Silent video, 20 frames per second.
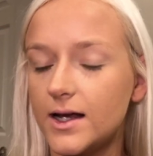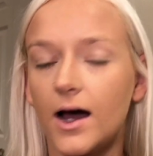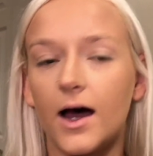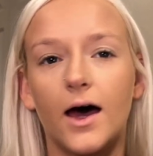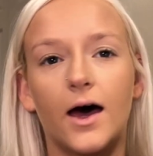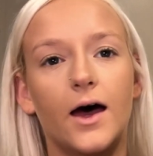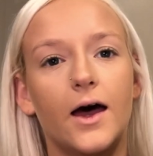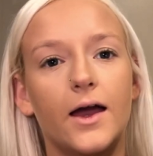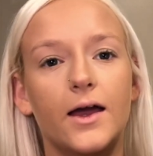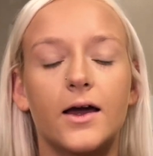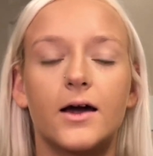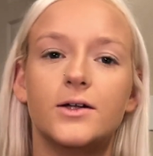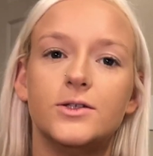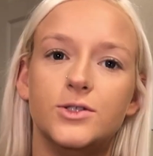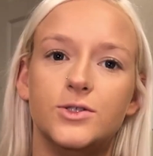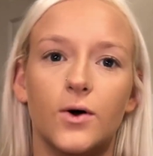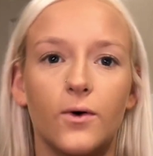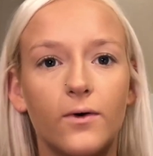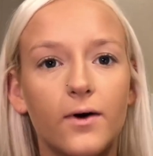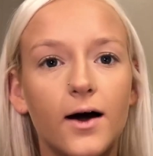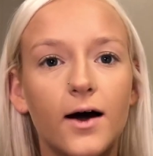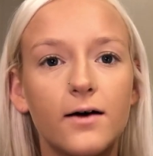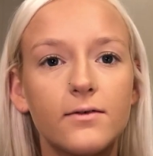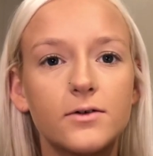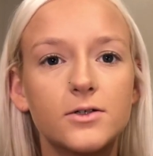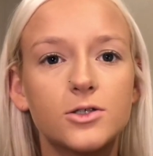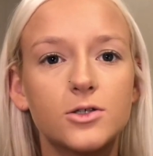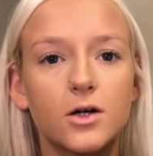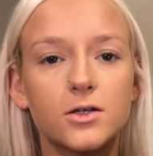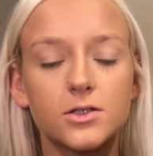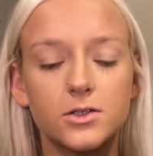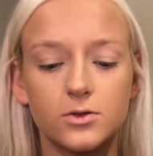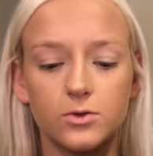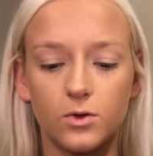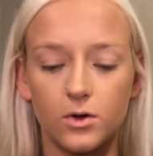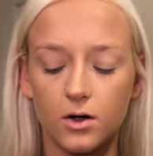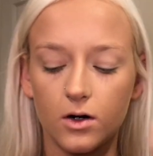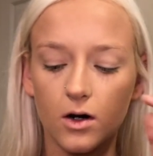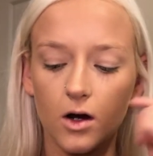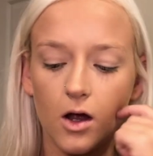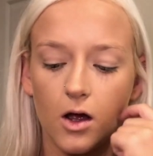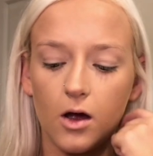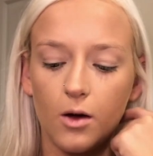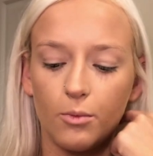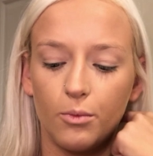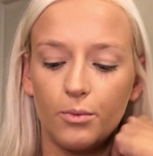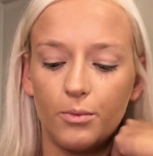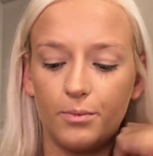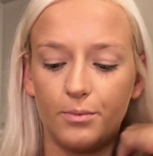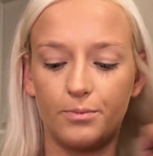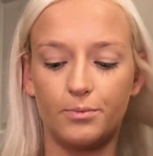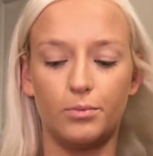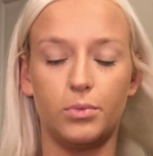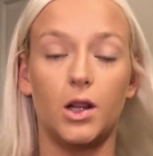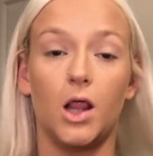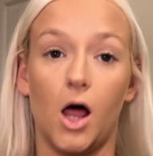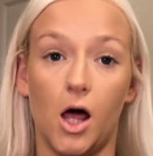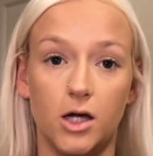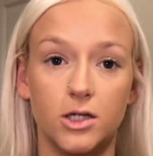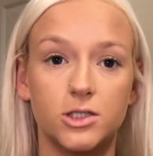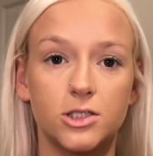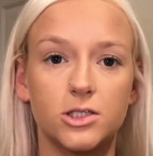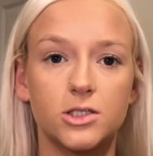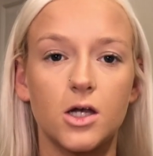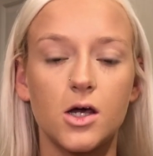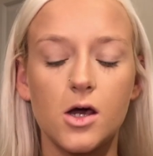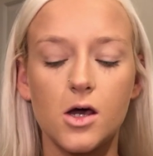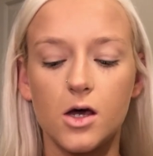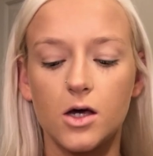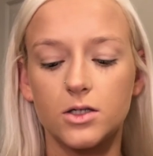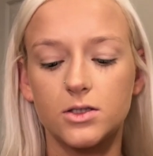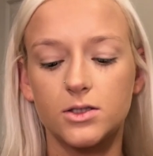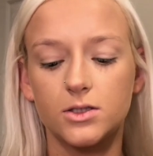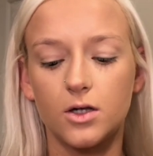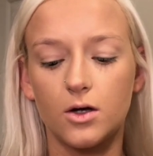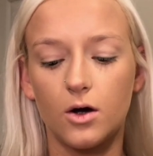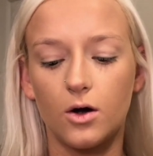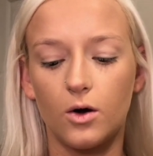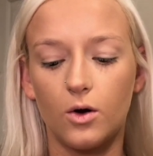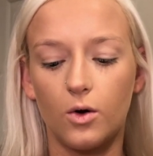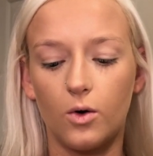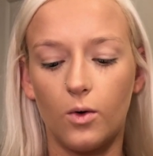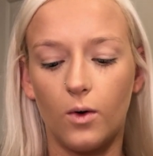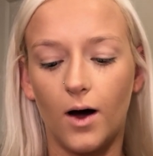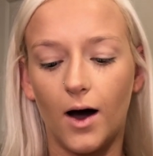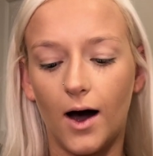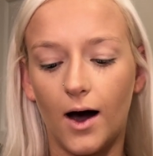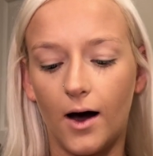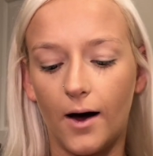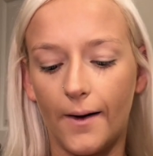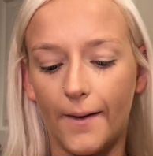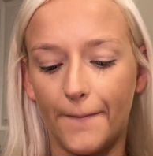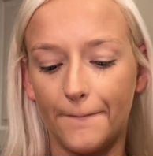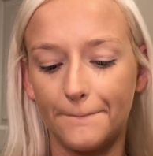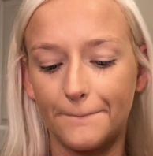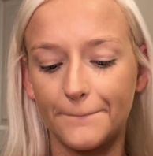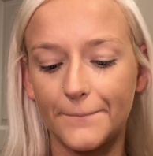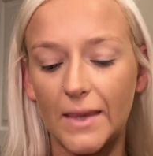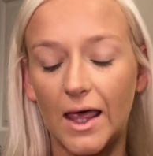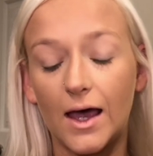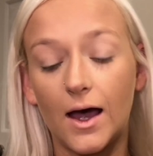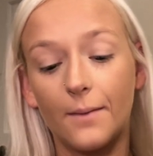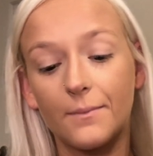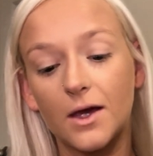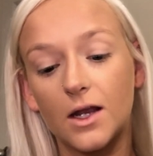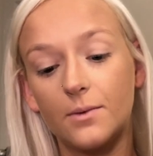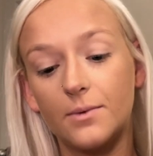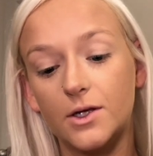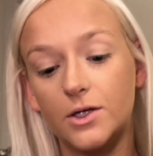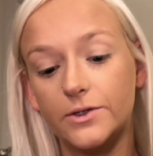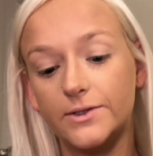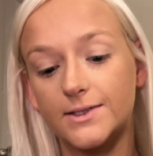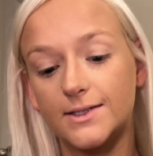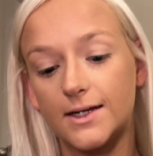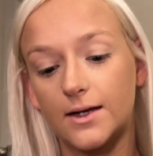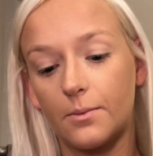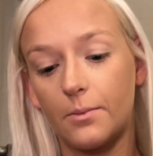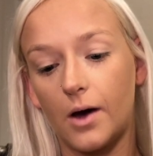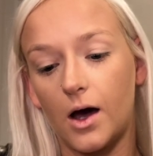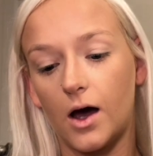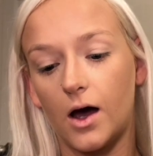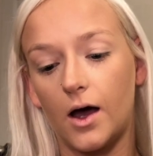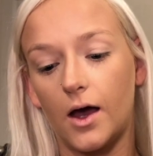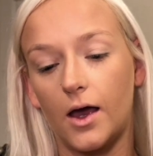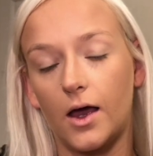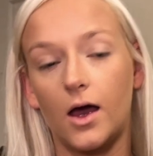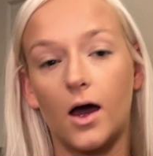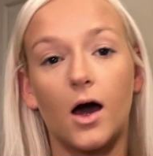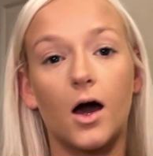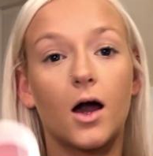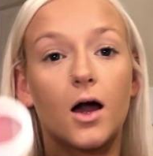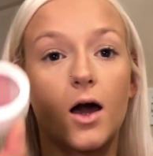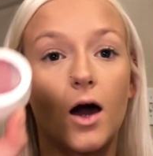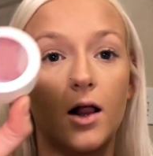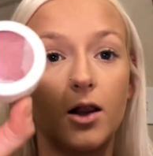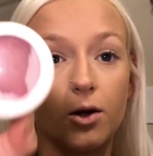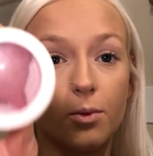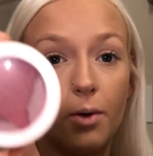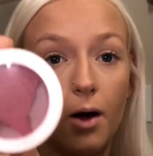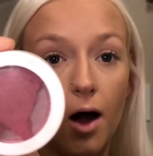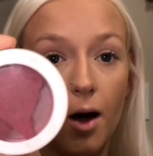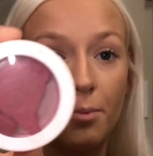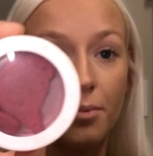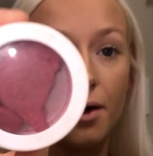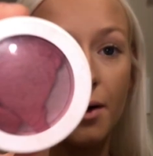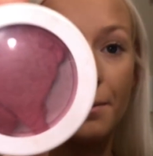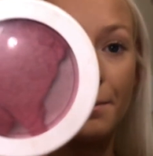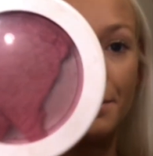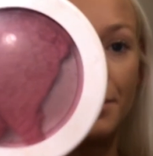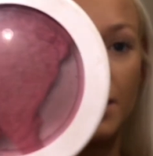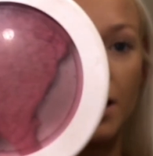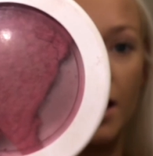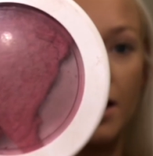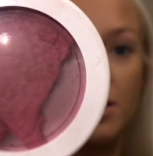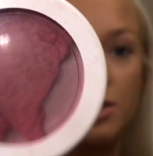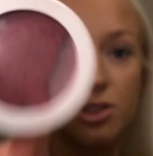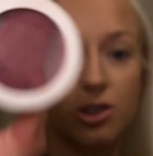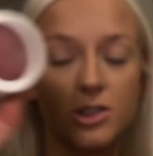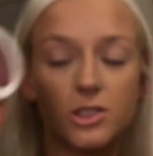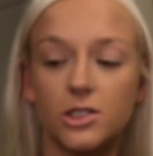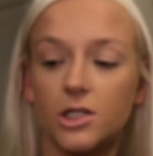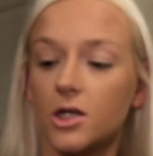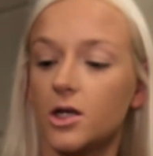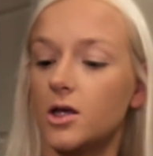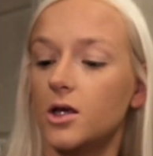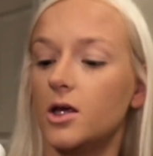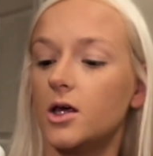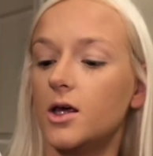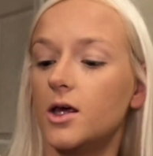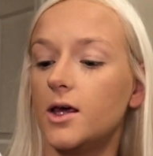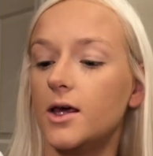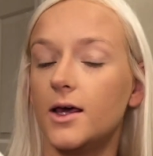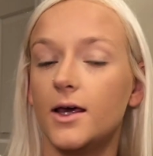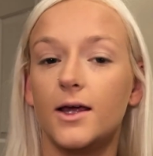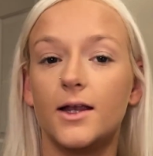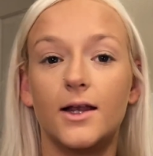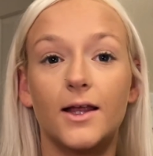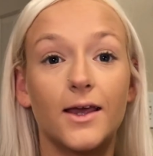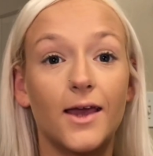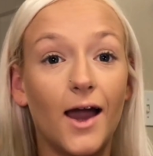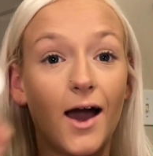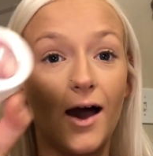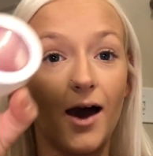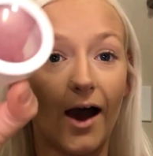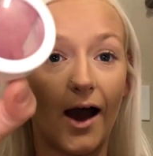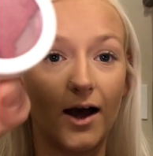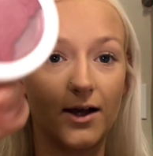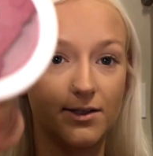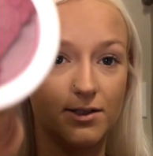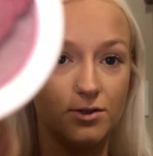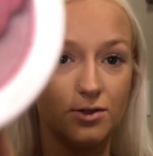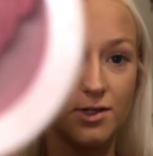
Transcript: I don't have a drugstore blush, so I'm gonna be using my ColourPop blush, and yeah, as